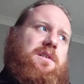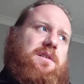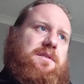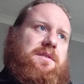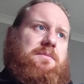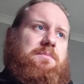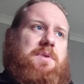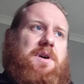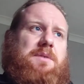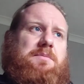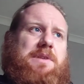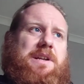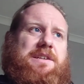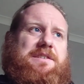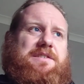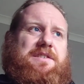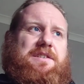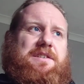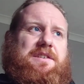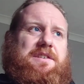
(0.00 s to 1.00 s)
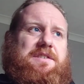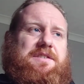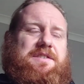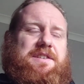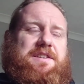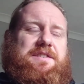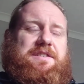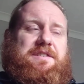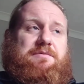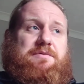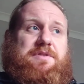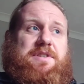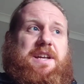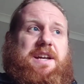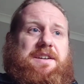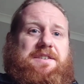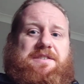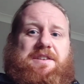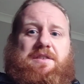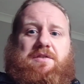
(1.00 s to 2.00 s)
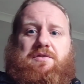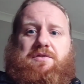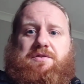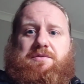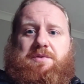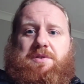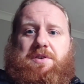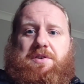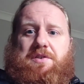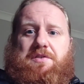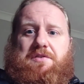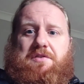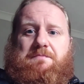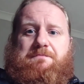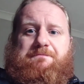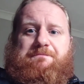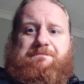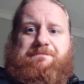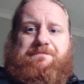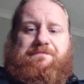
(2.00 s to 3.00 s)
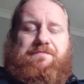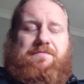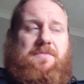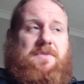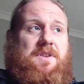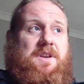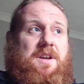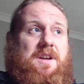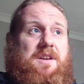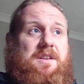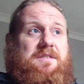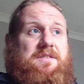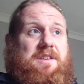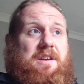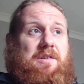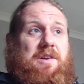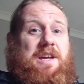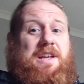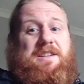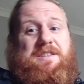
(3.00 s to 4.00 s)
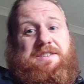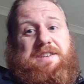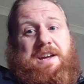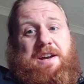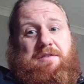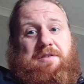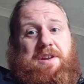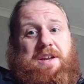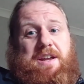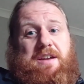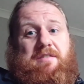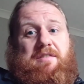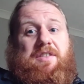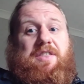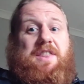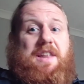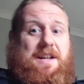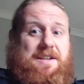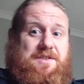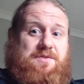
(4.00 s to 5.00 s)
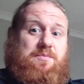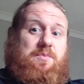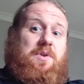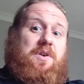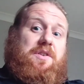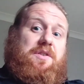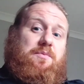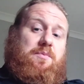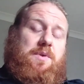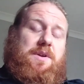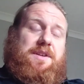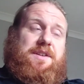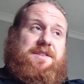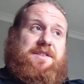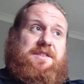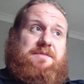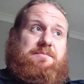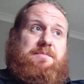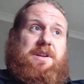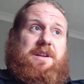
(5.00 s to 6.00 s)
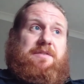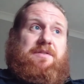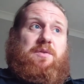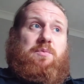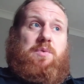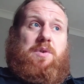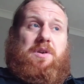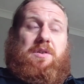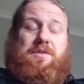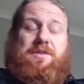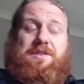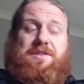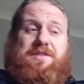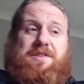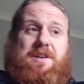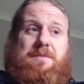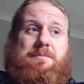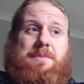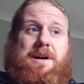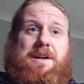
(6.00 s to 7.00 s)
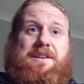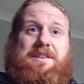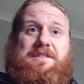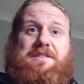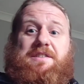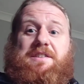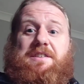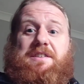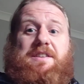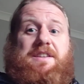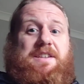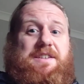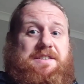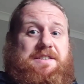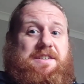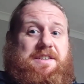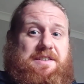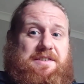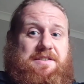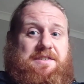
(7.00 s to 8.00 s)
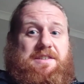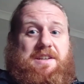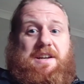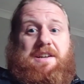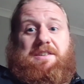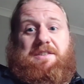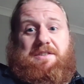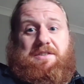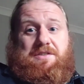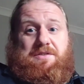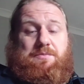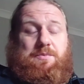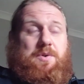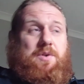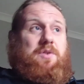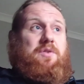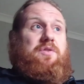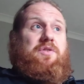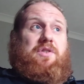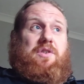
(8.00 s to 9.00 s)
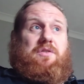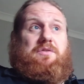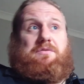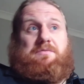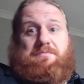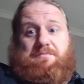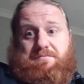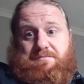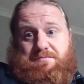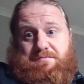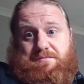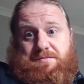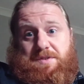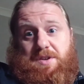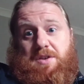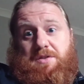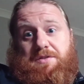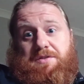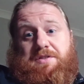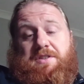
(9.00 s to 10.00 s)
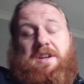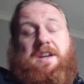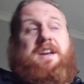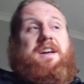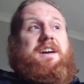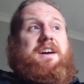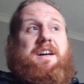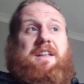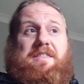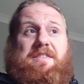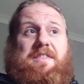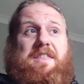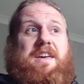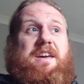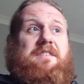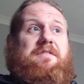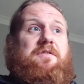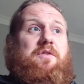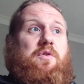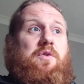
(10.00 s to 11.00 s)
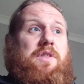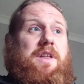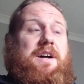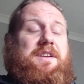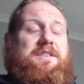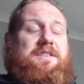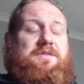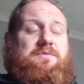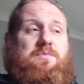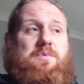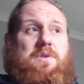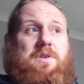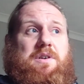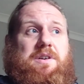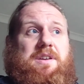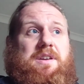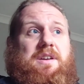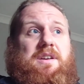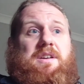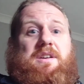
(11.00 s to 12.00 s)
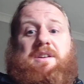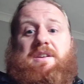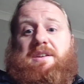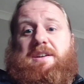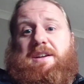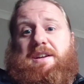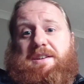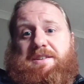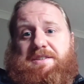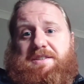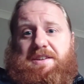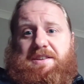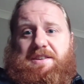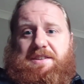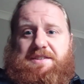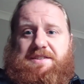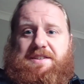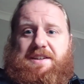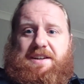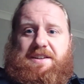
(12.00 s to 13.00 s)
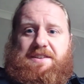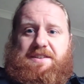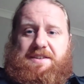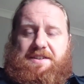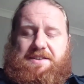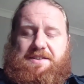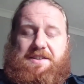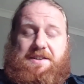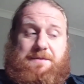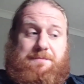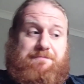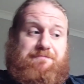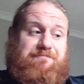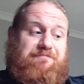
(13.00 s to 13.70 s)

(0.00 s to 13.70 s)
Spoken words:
The Bible actually says he was cast down onto earth. So he's down here, and that's why the witnesses believe the world is so bad, is that this is Satan's world, not God's, and therefore that is why it's in the state that it's in.